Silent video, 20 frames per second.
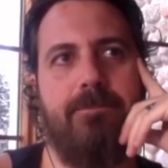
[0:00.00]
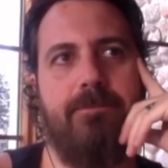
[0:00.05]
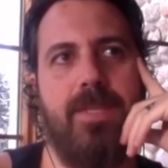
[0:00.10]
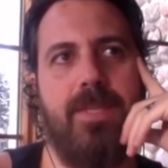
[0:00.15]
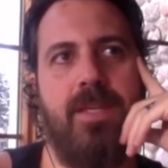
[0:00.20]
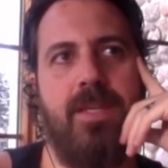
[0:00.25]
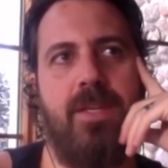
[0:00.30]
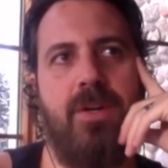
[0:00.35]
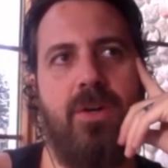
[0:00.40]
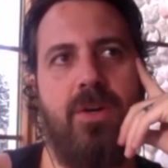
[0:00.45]

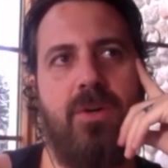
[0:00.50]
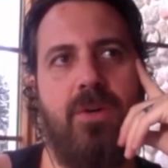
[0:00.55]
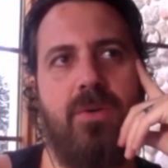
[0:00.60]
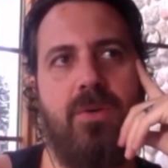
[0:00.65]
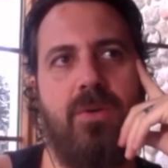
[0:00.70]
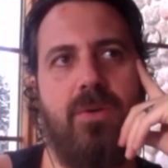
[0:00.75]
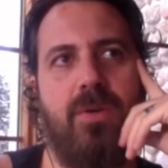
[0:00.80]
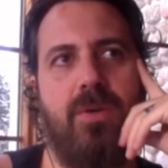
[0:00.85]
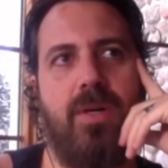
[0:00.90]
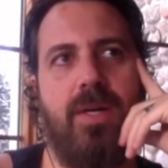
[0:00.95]
we
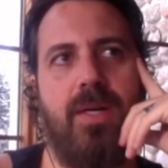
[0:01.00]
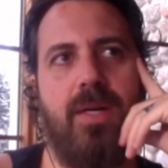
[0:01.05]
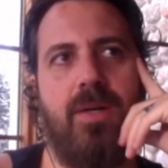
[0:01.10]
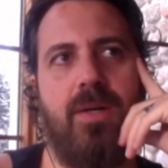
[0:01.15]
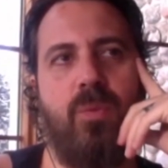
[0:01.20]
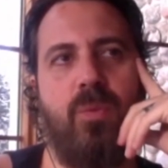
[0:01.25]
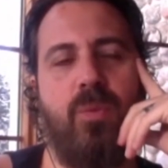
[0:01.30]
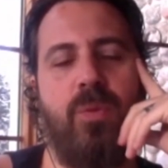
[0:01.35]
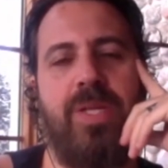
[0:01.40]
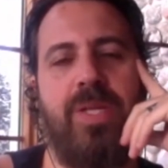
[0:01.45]

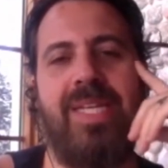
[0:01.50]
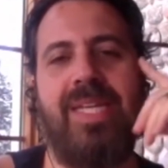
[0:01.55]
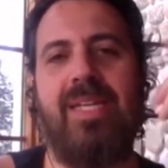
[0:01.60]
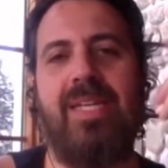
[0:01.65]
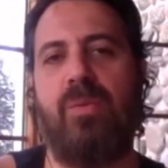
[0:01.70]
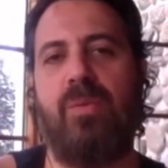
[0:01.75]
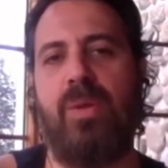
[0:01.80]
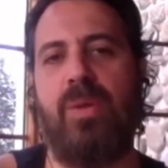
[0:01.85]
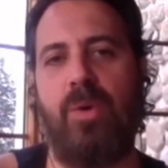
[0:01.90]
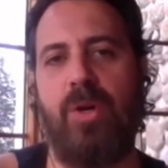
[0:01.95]

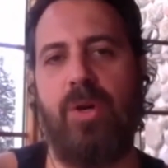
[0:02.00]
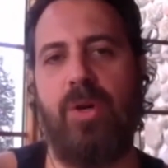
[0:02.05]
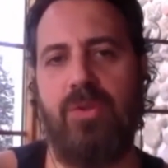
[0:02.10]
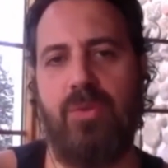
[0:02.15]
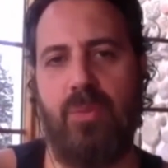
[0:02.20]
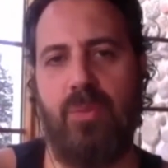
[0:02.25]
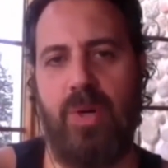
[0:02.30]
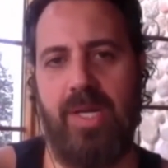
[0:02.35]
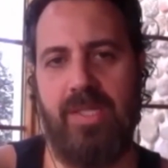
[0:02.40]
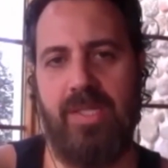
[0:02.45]
weren't
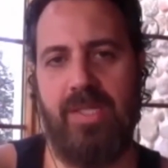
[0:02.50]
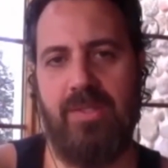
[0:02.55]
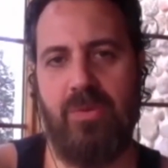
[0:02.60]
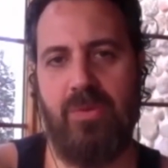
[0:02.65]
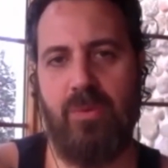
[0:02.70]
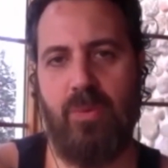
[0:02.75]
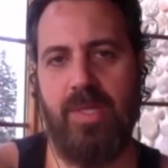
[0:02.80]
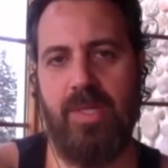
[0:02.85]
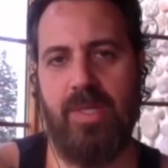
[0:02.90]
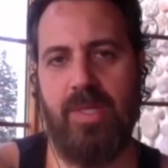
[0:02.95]
raised
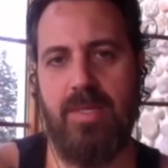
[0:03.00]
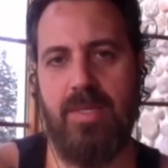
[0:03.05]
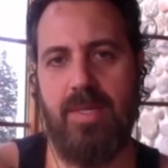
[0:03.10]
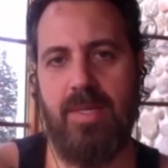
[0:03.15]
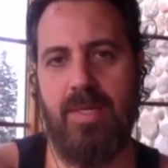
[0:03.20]
with